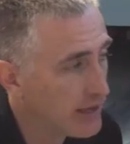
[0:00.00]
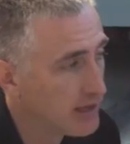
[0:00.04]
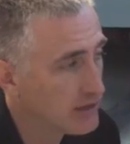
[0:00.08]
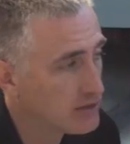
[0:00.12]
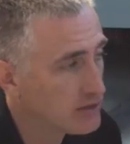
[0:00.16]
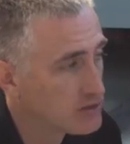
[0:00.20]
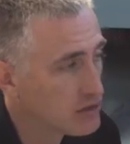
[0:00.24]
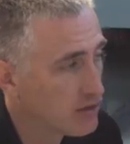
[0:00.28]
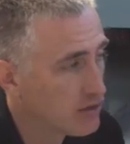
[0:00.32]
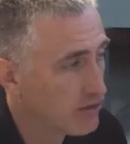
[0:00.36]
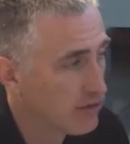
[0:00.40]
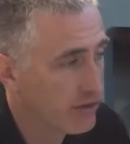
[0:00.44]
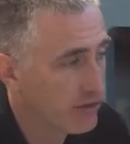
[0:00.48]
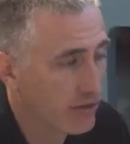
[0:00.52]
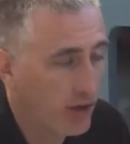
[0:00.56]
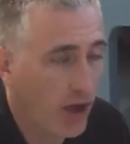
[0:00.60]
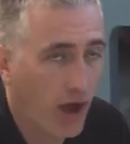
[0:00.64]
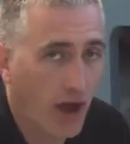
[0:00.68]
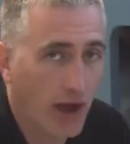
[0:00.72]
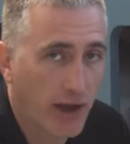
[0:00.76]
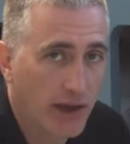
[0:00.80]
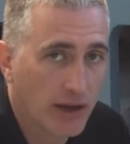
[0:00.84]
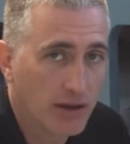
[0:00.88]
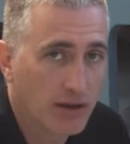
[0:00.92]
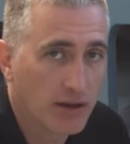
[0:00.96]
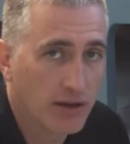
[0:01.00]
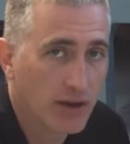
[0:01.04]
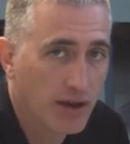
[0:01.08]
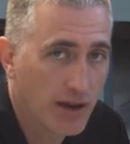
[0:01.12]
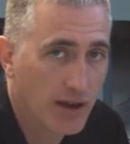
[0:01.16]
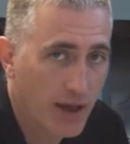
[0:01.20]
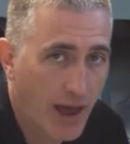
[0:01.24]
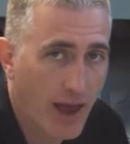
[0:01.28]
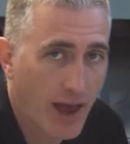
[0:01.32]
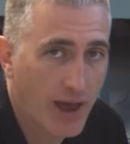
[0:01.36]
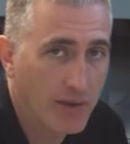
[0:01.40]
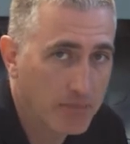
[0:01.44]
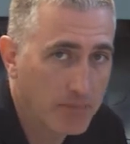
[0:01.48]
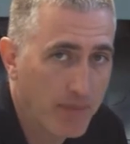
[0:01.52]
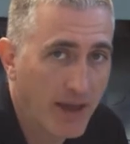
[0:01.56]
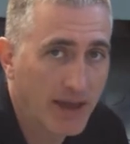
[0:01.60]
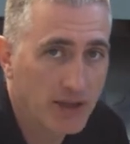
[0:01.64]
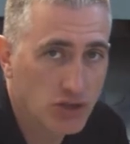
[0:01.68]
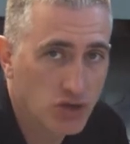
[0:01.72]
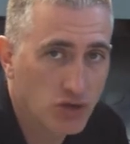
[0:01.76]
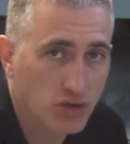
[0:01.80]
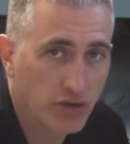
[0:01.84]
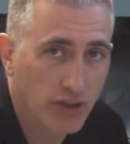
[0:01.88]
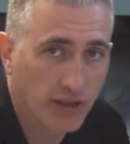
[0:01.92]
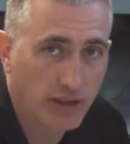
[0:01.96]
each side and
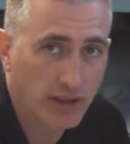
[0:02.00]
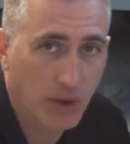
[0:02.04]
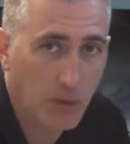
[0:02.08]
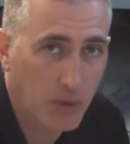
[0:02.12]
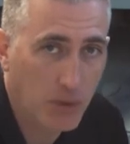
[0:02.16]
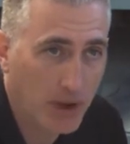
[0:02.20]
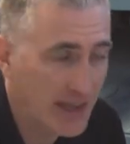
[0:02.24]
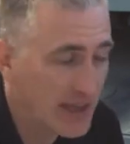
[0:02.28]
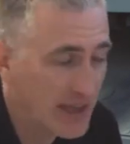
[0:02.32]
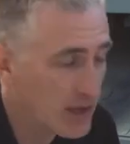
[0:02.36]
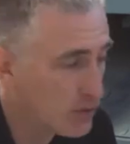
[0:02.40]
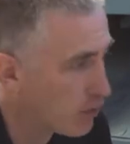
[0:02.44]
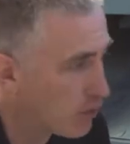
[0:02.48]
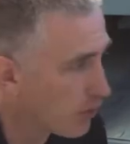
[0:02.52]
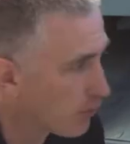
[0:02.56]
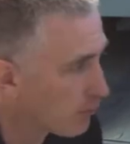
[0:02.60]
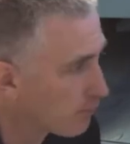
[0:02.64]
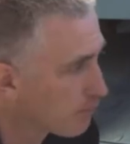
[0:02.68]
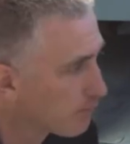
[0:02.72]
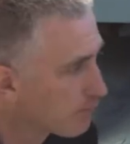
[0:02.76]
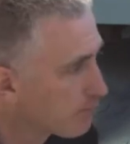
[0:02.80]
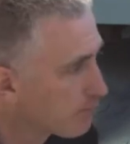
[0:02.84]
make sure that they were equal.